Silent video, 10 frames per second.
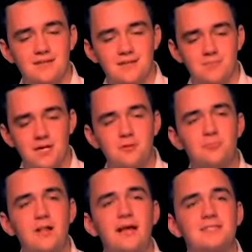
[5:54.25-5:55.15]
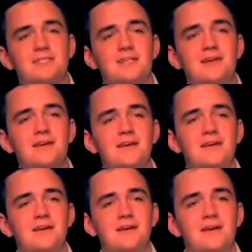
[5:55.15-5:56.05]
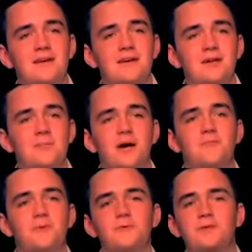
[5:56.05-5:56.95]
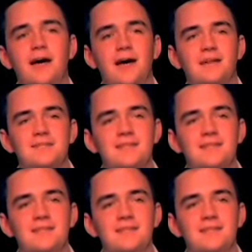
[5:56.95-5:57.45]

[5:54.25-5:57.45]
make blessed my rude hand.